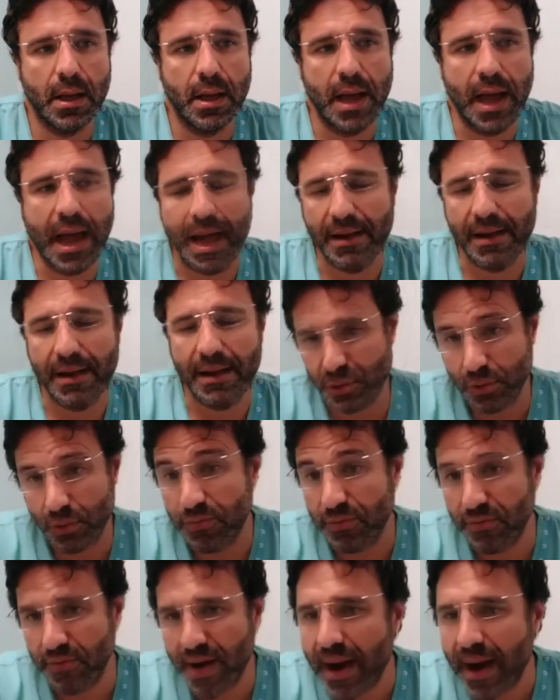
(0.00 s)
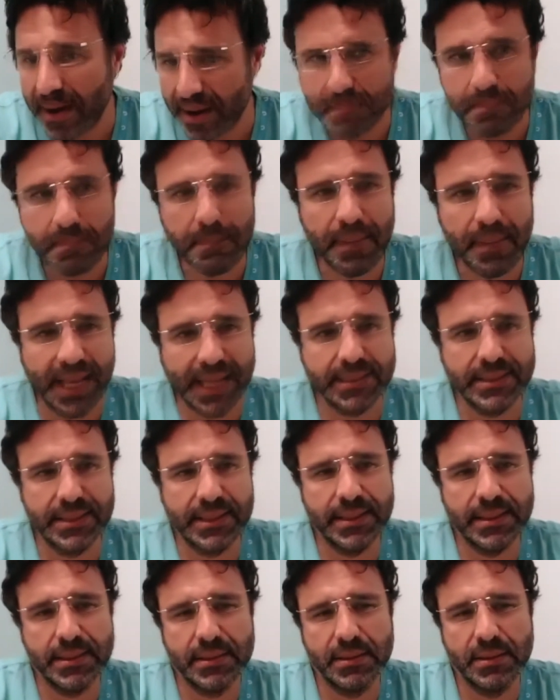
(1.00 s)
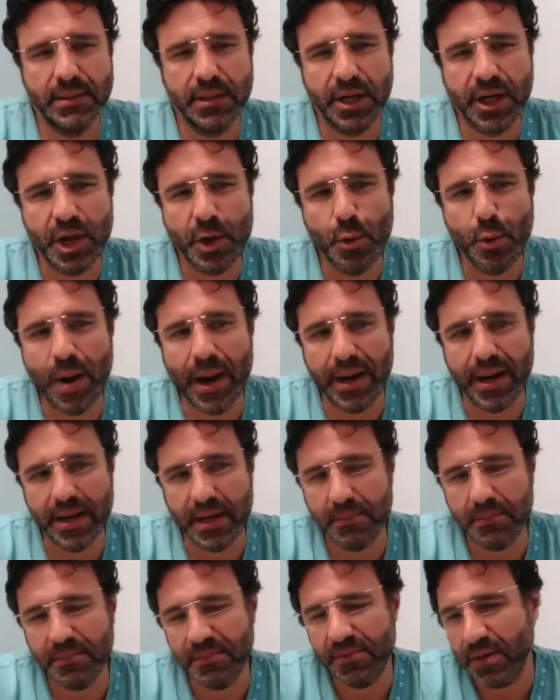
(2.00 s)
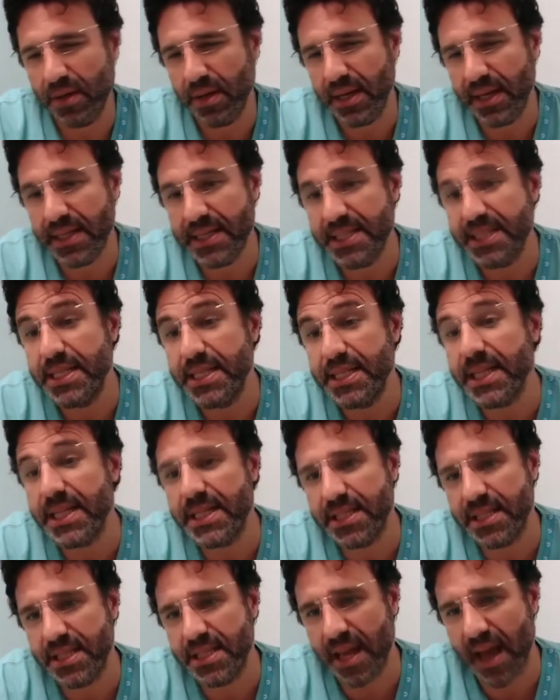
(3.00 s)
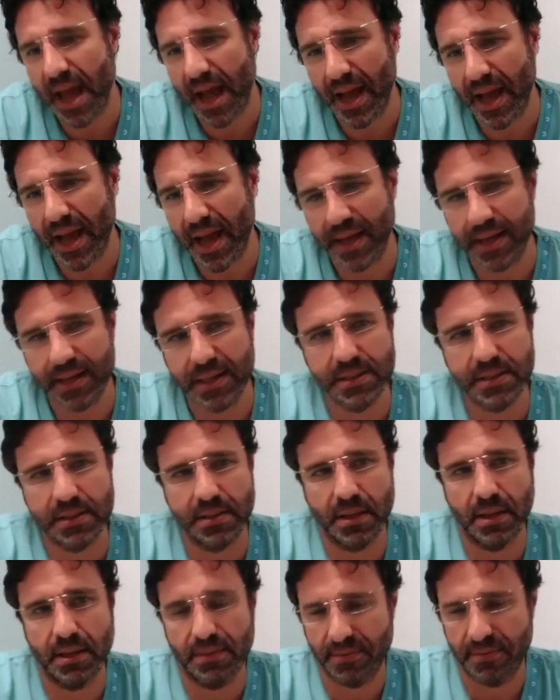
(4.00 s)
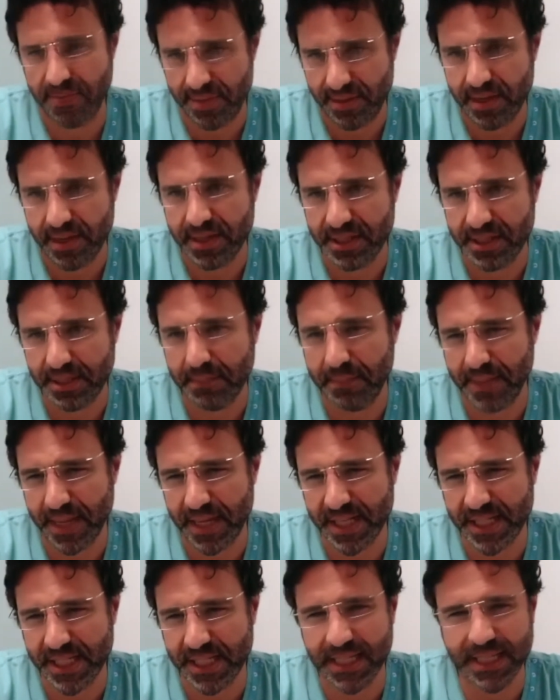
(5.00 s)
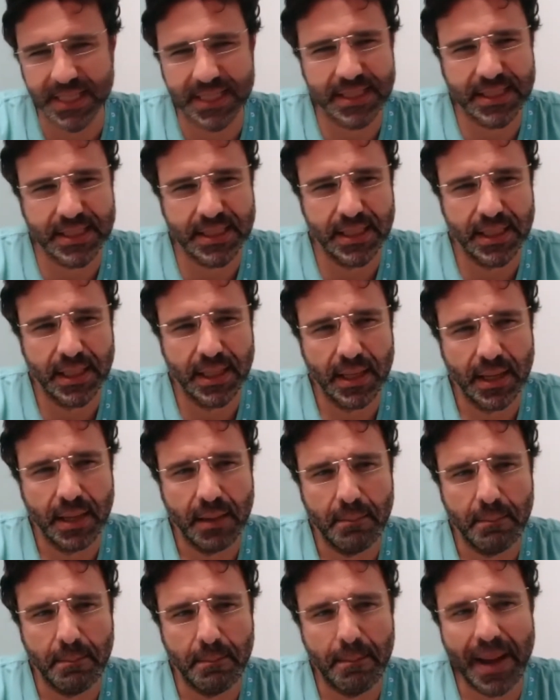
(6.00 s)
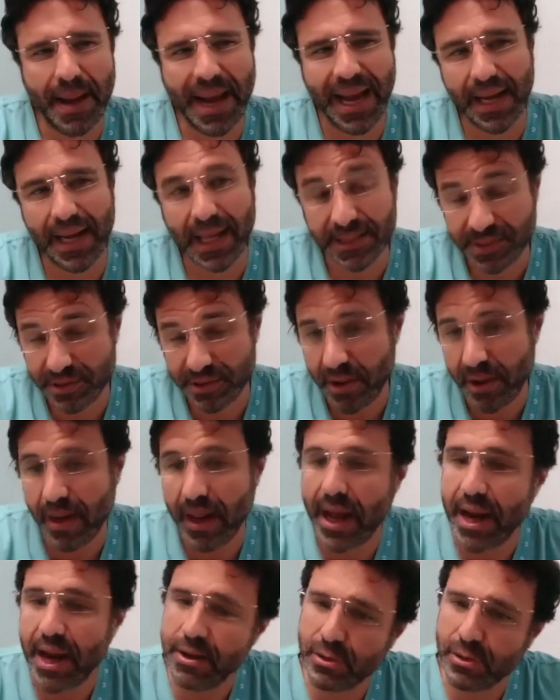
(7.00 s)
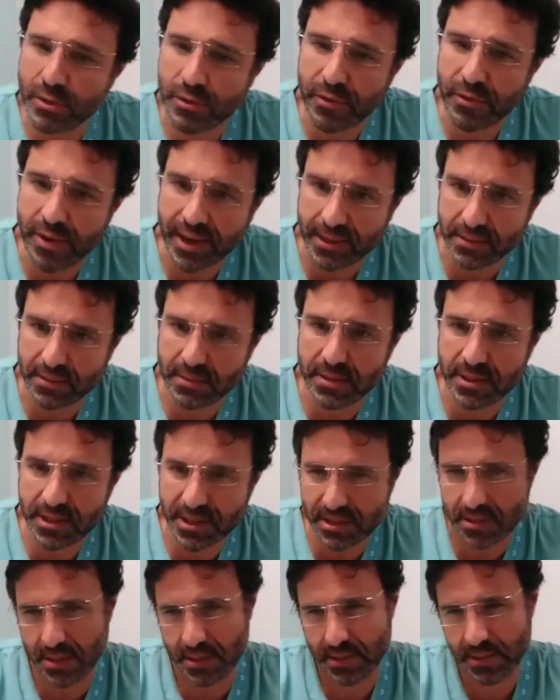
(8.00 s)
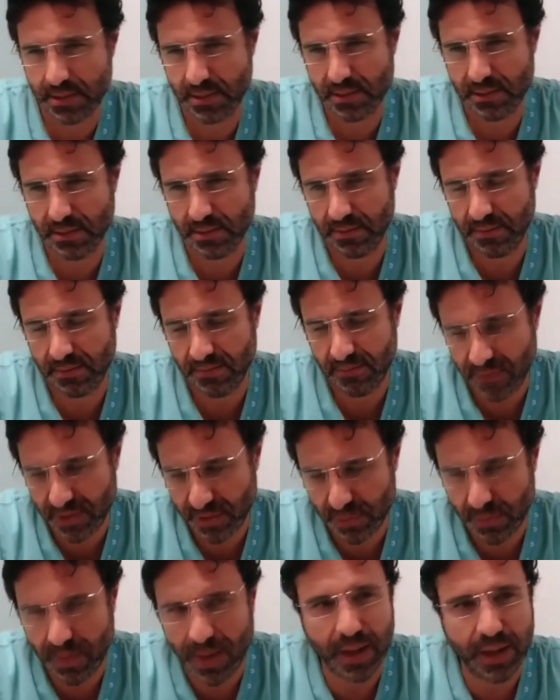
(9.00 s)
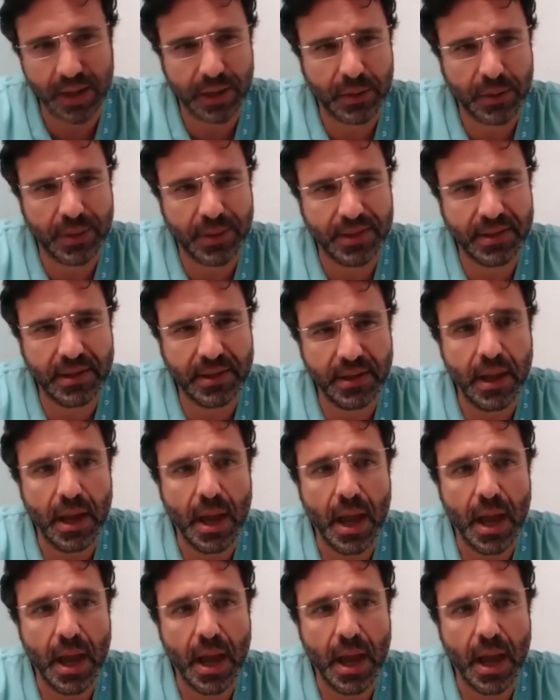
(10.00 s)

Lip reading: I've so far implanted RayOne EMV in 60 eyes of 30 patients. Bilateral incorrect distance visual acuity